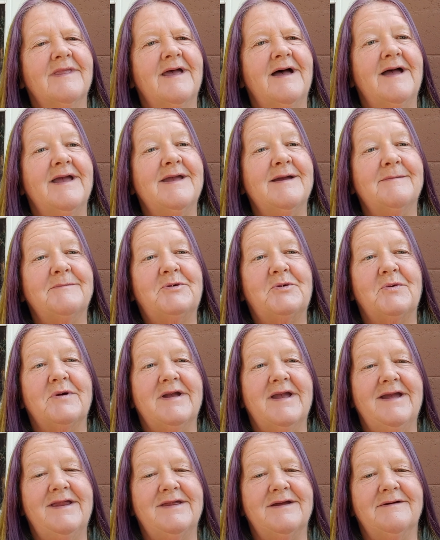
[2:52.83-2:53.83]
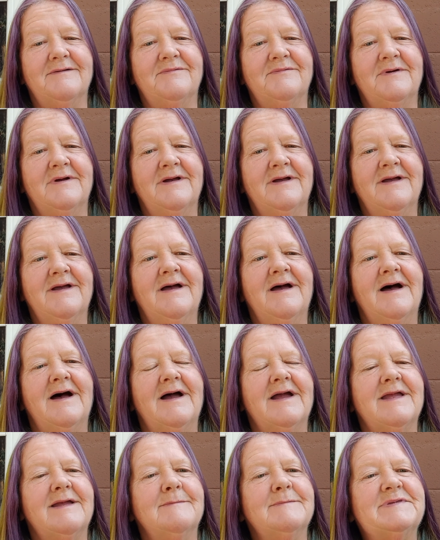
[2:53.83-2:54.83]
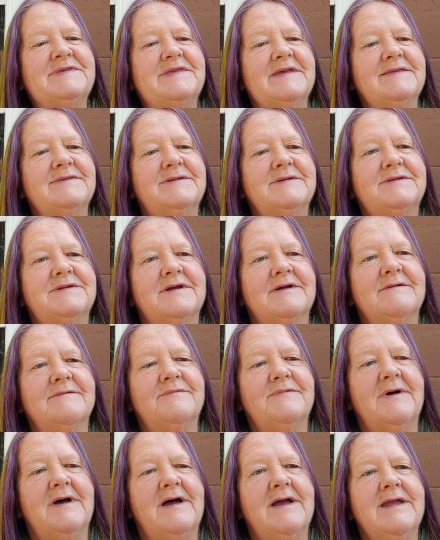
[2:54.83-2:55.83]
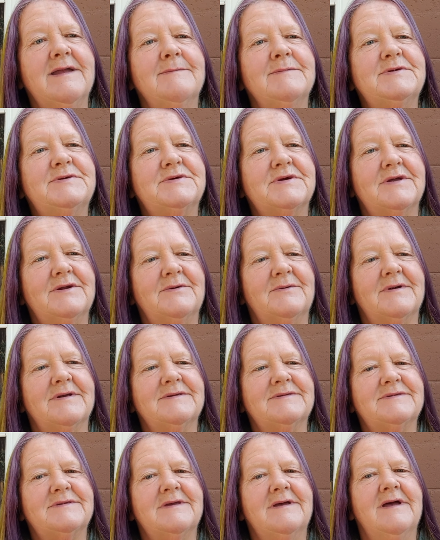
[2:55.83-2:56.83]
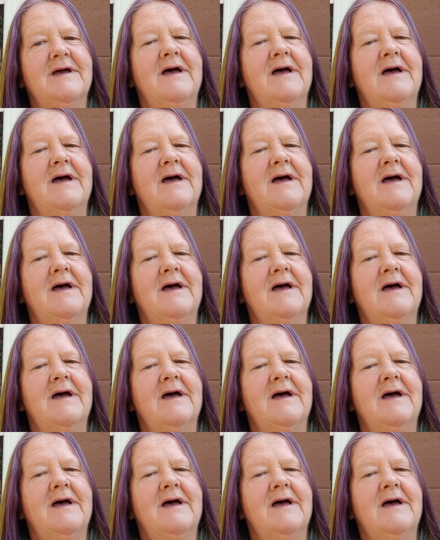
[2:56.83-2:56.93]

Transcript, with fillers: I am creative. I am sensitive. I am generous.